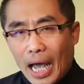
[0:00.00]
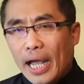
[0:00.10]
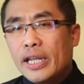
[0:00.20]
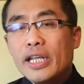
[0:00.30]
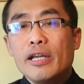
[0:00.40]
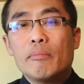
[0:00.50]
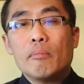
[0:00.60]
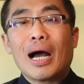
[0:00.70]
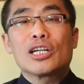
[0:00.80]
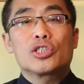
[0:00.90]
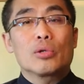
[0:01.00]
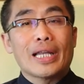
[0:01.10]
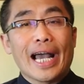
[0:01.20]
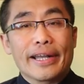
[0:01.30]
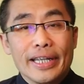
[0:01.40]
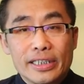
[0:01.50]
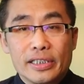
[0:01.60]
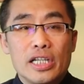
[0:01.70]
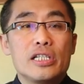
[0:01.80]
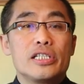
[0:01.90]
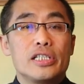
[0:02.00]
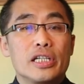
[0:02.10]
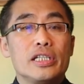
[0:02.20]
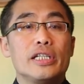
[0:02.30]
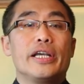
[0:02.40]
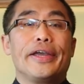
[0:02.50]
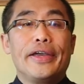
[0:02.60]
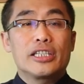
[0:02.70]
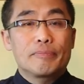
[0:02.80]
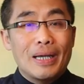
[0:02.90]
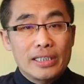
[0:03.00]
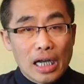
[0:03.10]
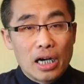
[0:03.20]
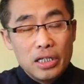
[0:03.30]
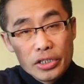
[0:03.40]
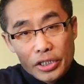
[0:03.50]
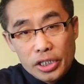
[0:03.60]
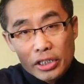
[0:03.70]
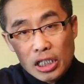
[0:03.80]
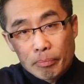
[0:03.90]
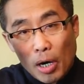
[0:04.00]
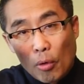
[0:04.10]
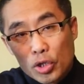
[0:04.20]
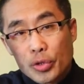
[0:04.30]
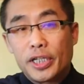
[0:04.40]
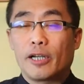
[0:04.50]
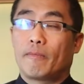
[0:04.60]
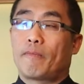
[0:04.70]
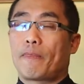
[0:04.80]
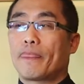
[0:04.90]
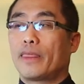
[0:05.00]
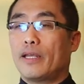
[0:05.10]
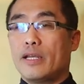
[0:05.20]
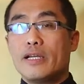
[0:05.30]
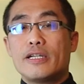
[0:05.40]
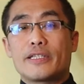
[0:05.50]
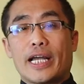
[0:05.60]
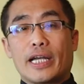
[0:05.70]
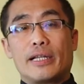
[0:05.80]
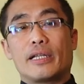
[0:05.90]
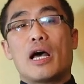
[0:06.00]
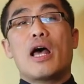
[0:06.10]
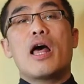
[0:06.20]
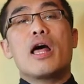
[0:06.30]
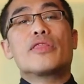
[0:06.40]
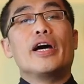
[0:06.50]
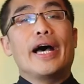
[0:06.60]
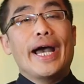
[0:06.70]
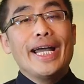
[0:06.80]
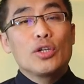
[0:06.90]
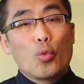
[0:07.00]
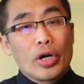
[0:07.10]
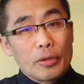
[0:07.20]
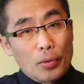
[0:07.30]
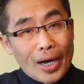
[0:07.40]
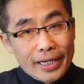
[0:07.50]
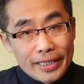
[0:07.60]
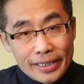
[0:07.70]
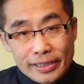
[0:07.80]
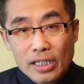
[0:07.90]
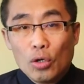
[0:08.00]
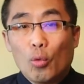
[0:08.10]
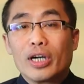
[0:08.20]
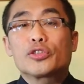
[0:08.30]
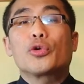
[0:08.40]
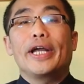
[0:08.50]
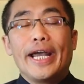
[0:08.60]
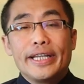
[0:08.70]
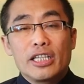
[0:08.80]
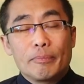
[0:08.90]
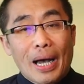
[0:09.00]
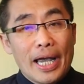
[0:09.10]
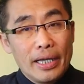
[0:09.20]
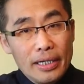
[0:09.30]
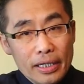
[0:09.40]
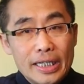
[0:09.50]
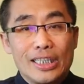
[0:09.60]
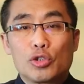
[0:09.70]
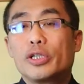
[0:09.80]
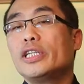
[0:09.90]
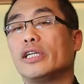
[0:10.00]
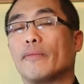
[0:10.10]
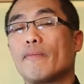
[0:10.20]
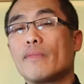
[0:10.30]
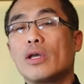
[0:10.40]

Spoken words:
Any martial techniques in Xingyi is based on Xingyi power training. Second, the 8-word practice was created by Li Cunyi,